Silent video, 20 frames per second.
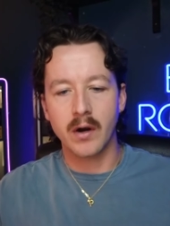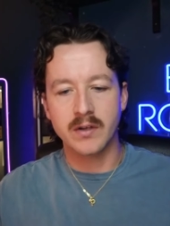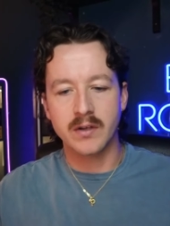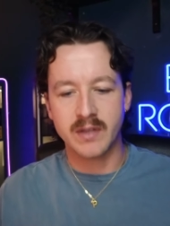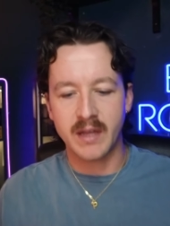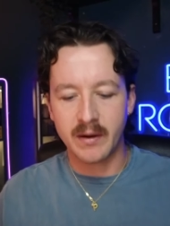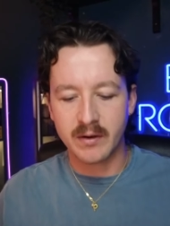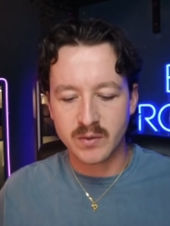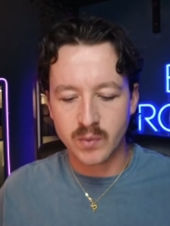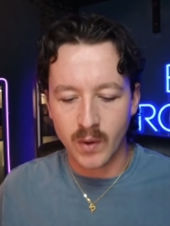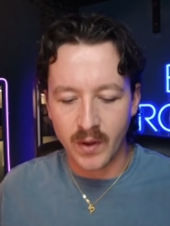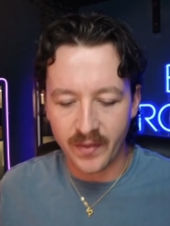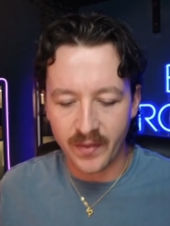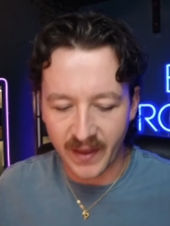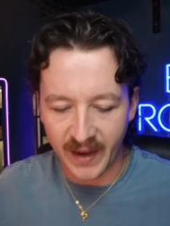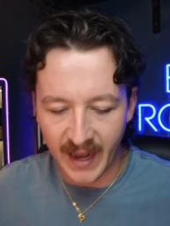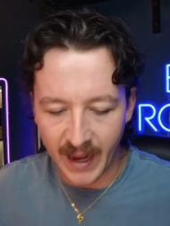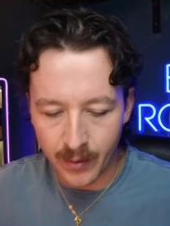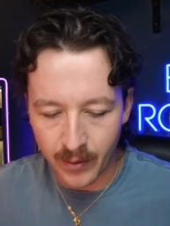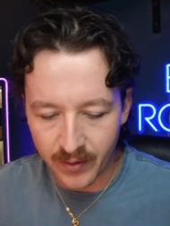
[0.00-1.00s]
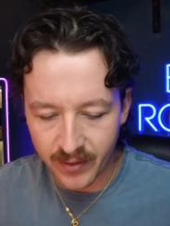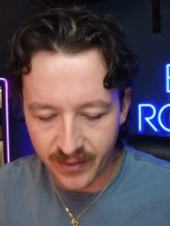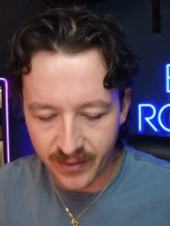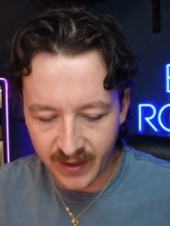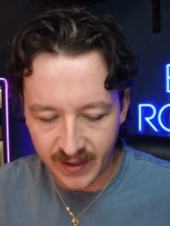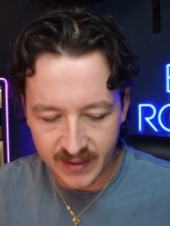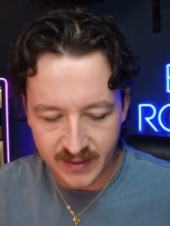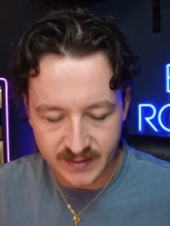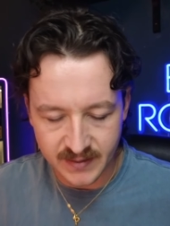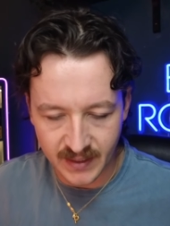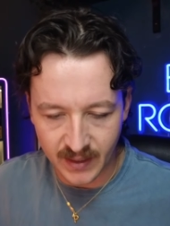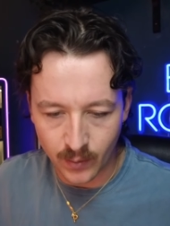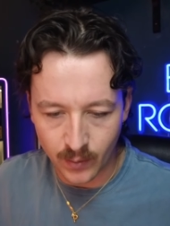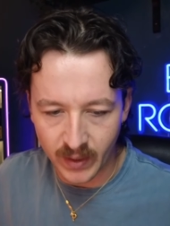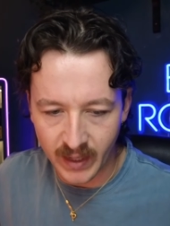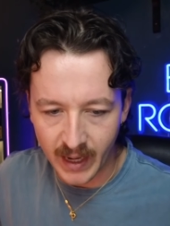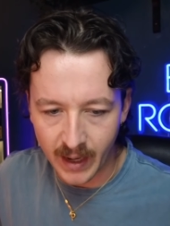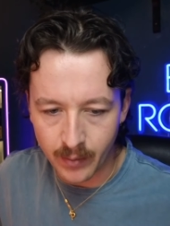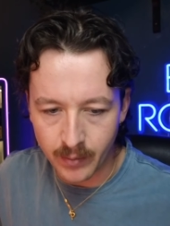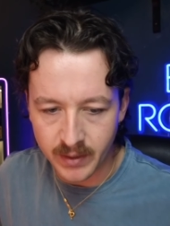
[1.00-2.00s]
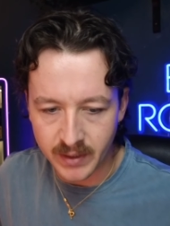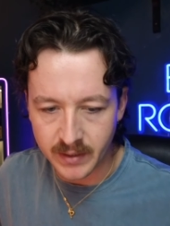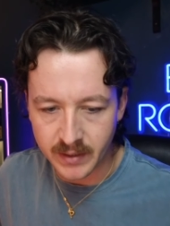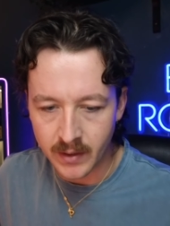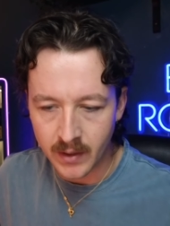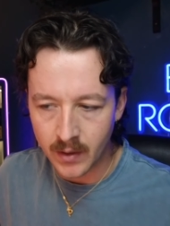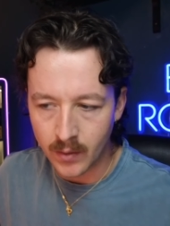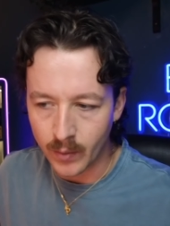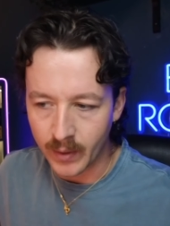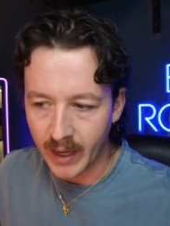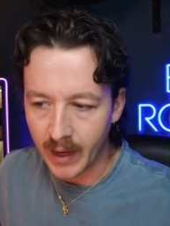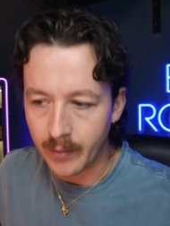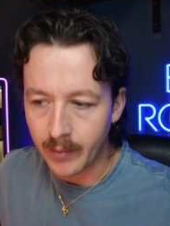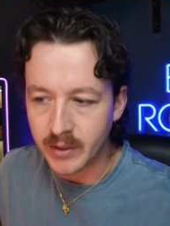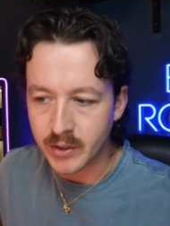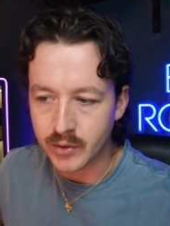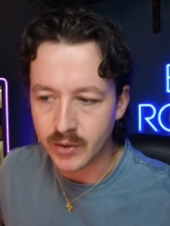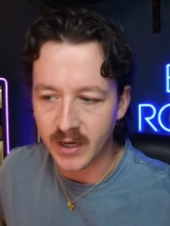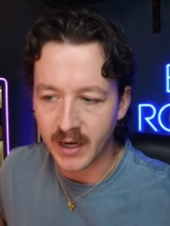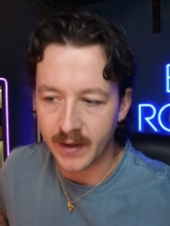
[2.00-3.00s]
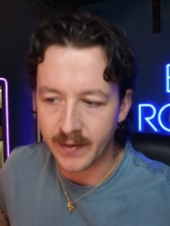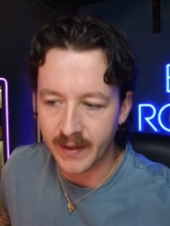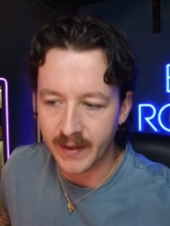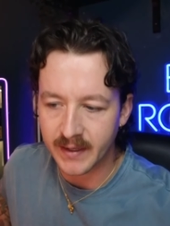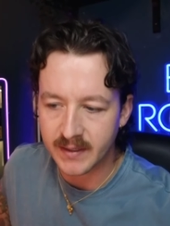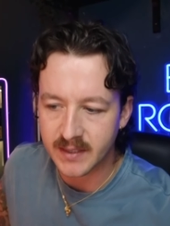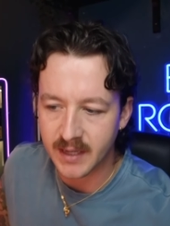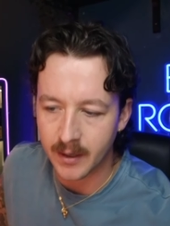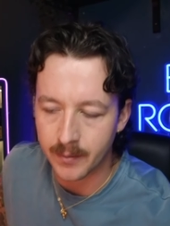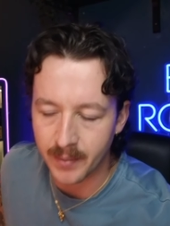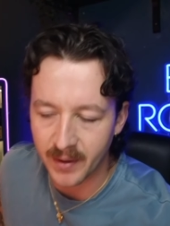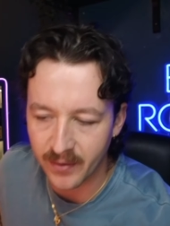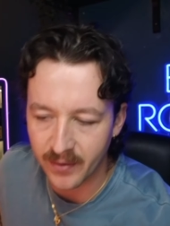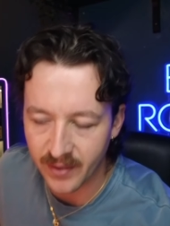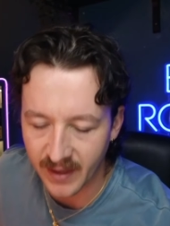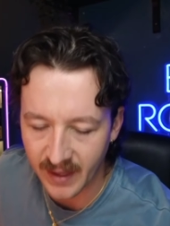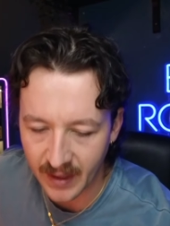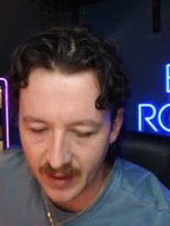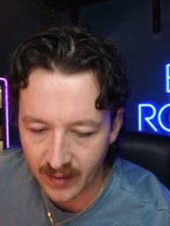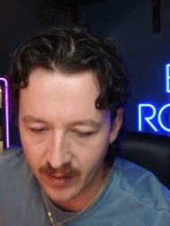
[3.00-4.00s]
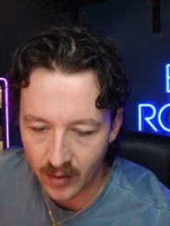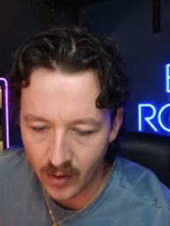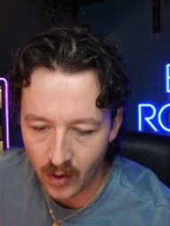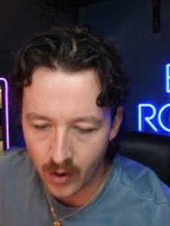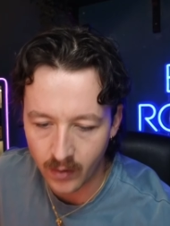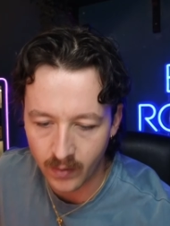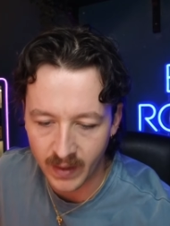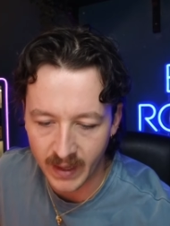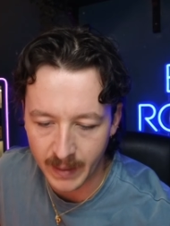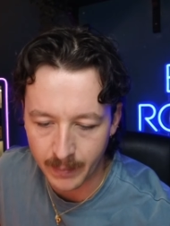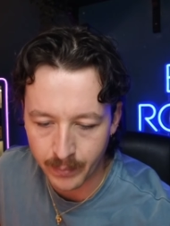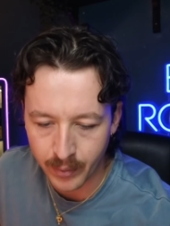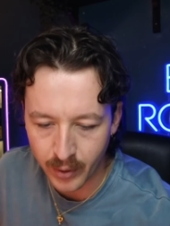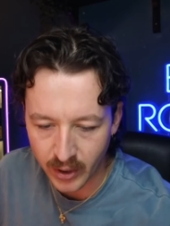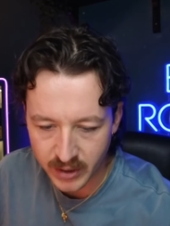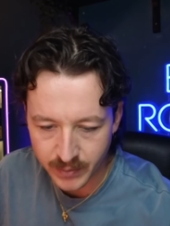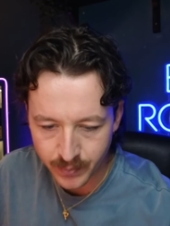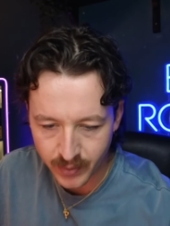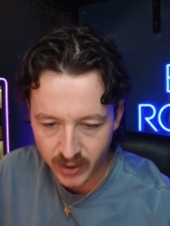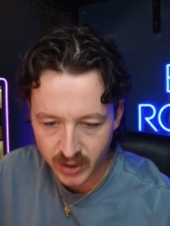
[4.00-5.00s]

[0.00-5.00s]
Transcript: So that was one thing I would think, is like when I would try this, I'd be thinking long, like push.